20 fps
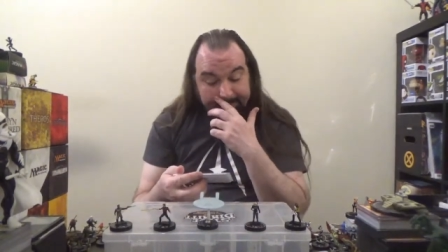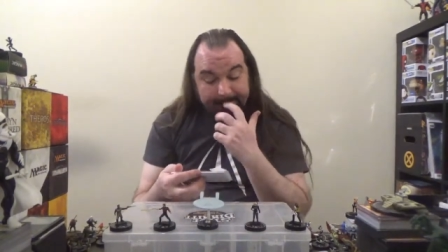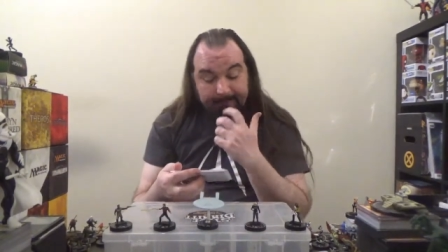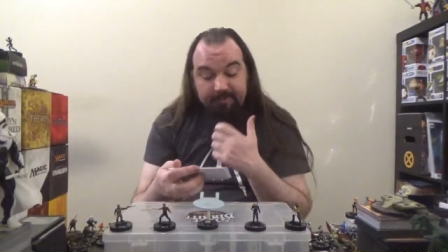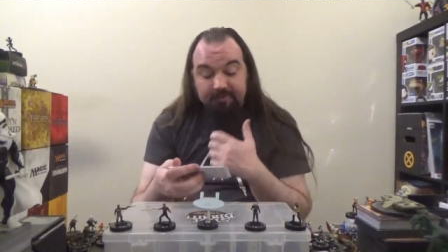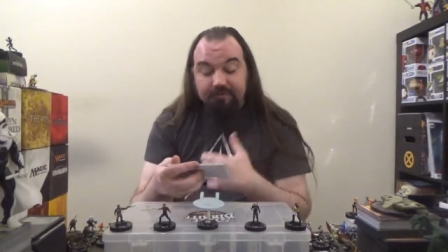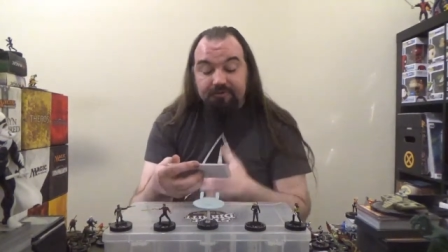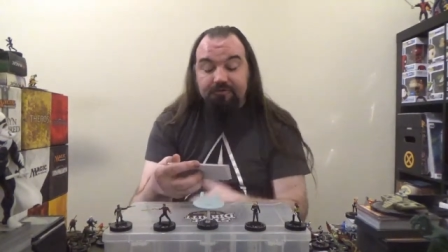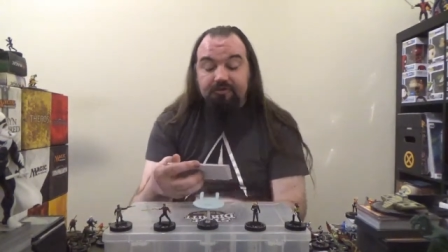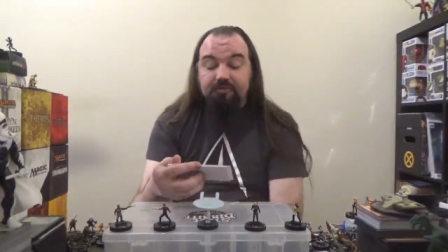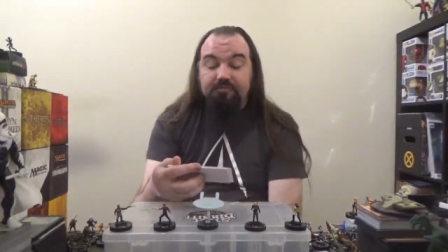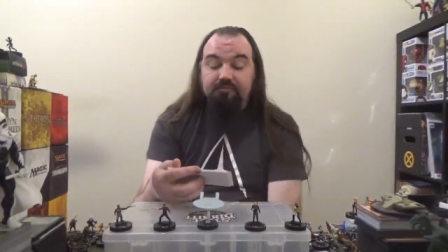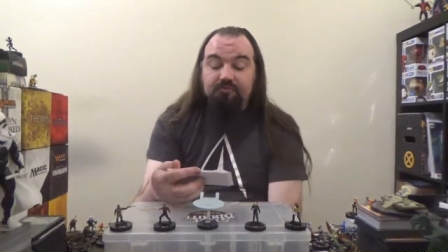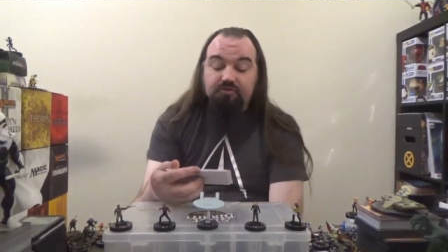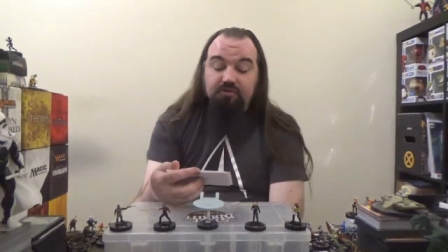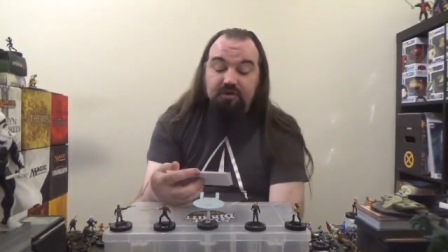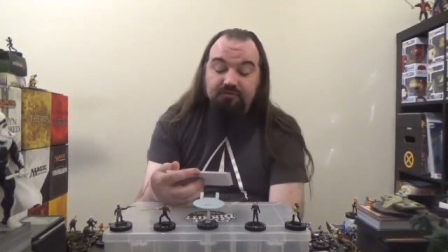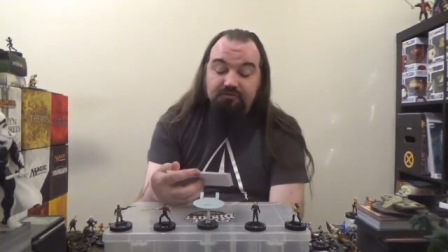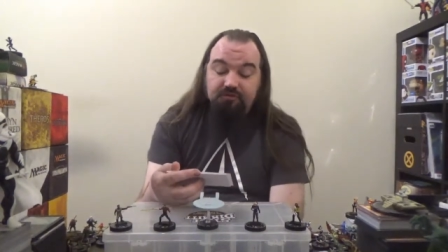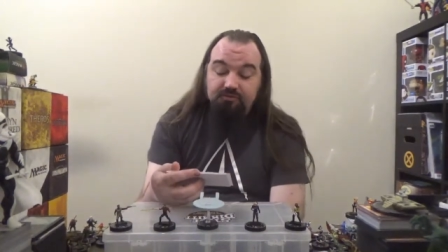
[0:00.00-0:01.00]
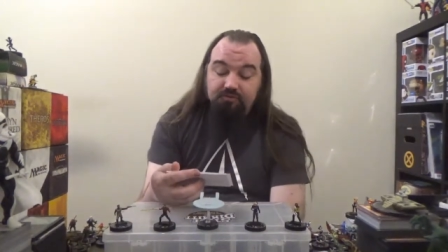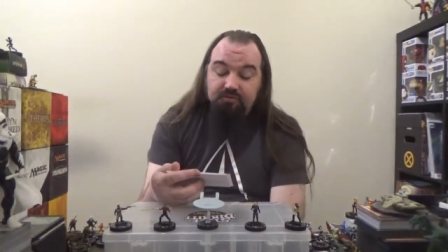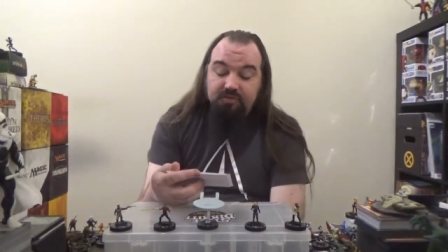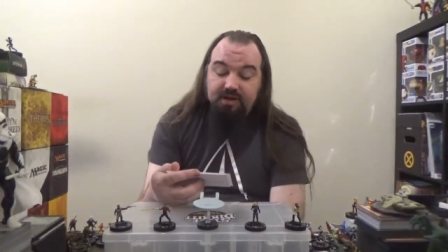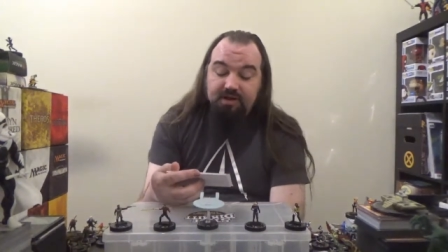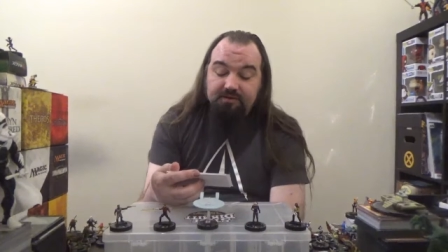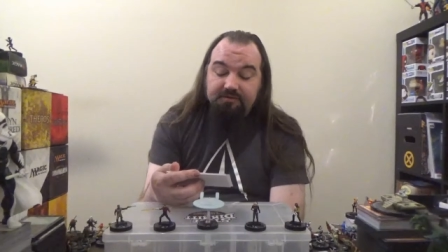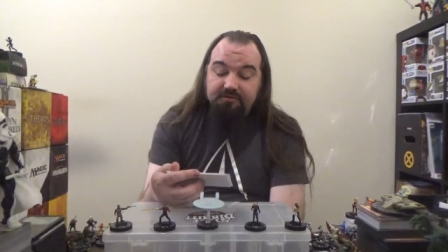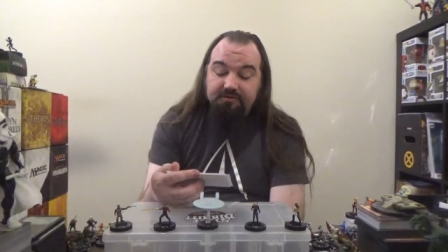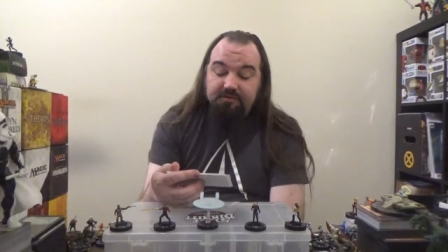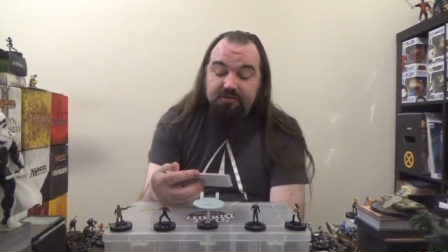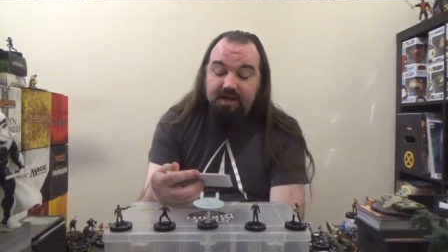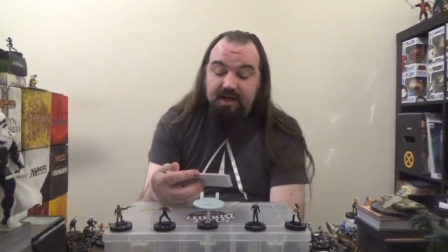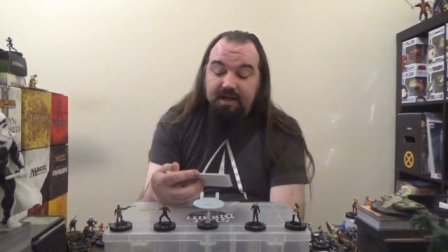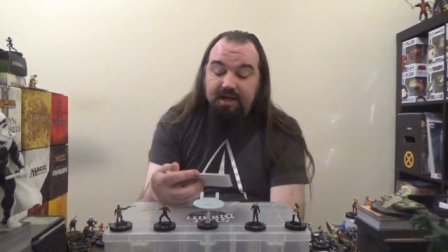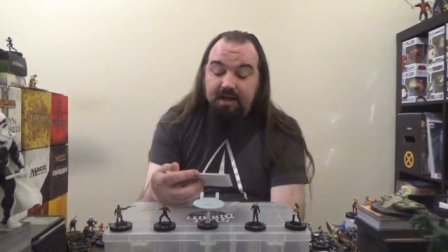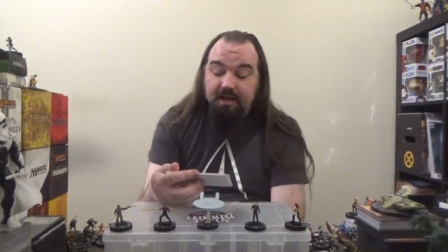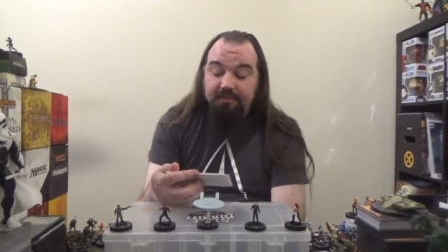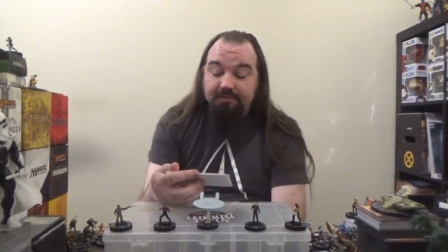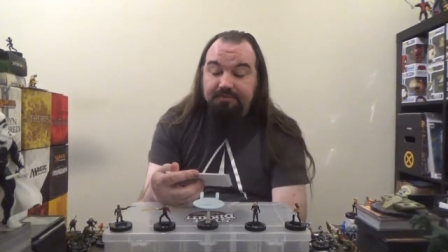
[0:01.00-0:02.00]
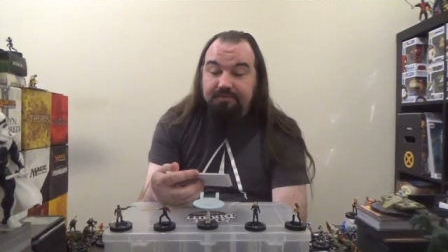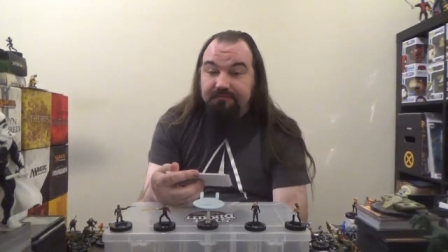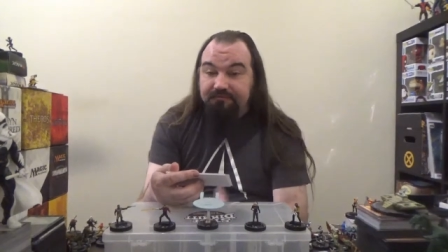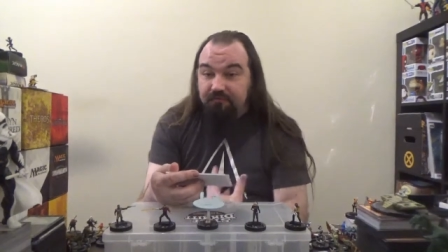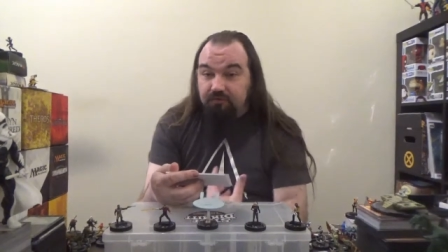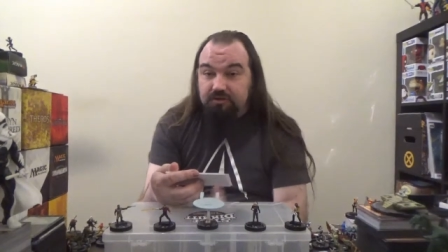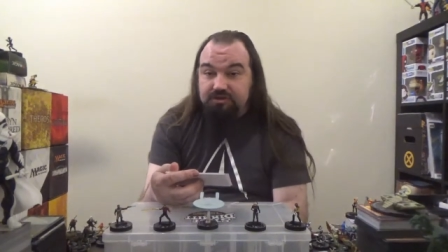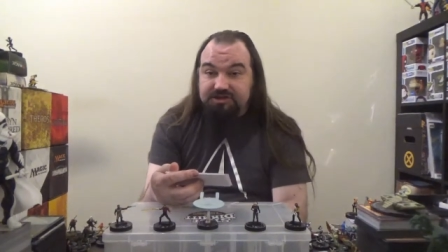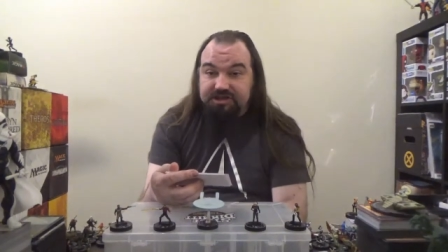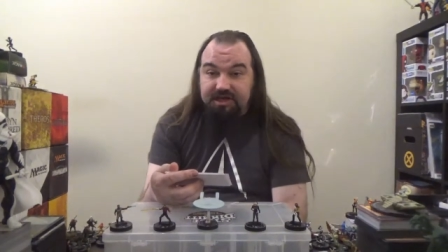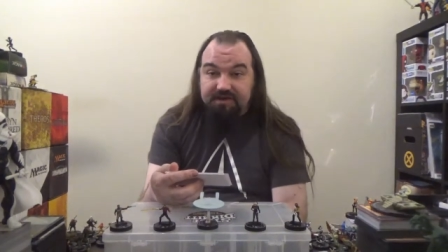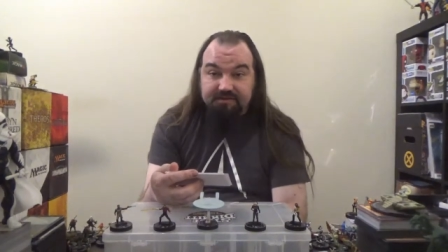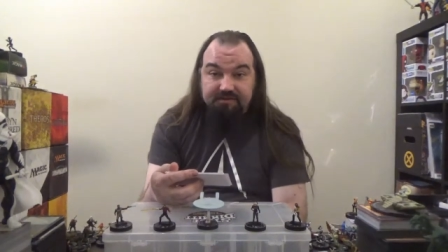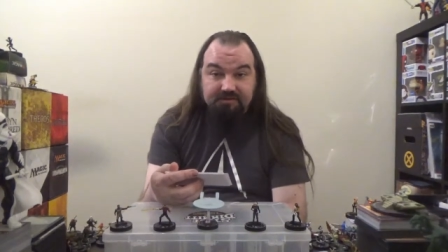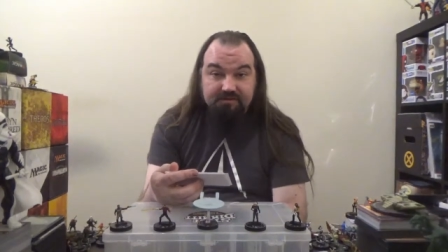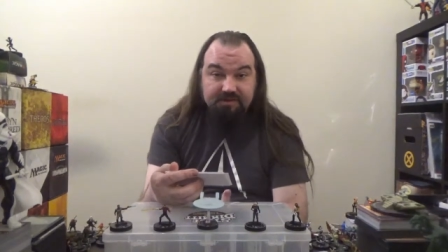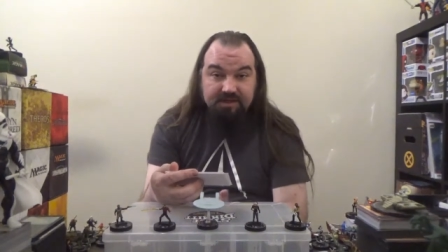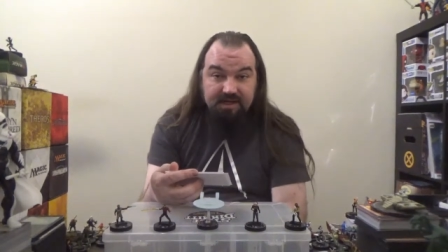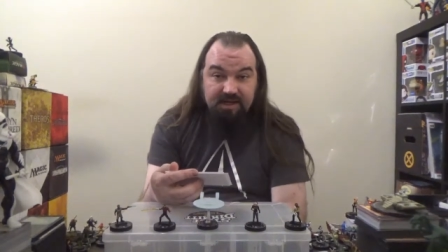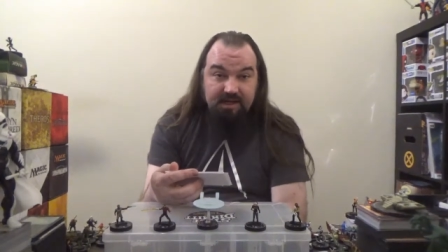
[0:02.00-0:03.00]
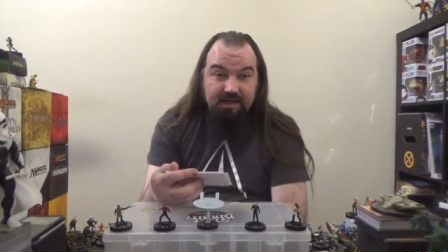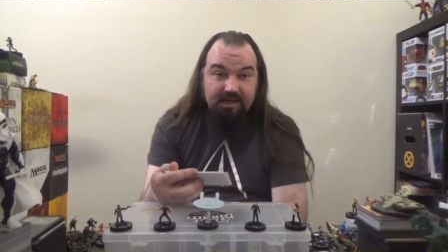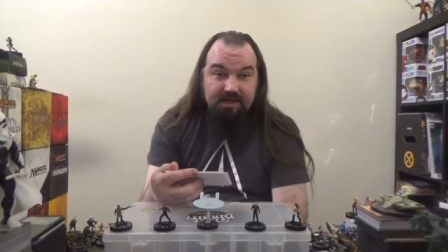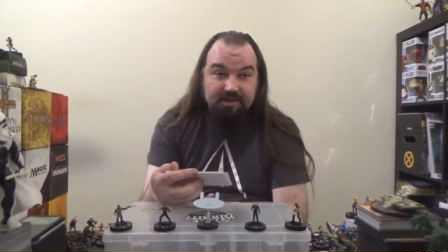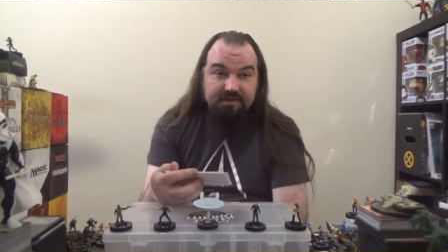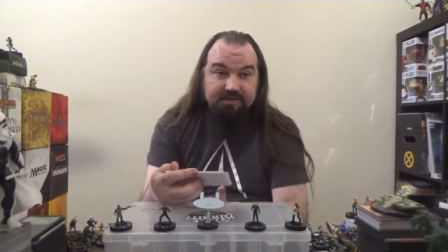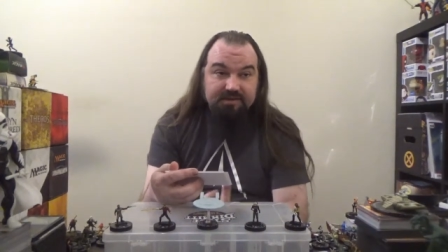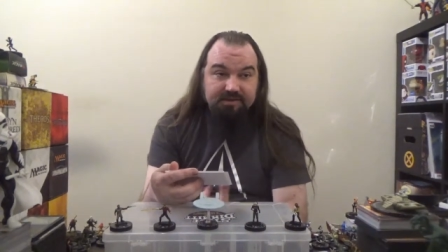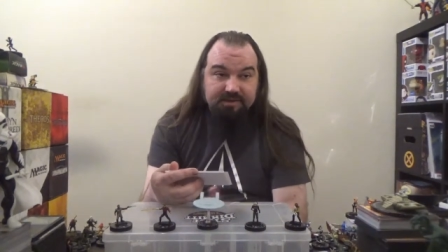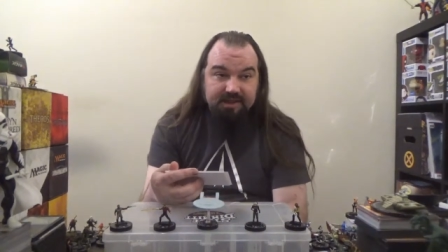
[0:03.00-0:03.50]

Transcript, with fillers: So twelve super rares, uh, the four chases: Khan,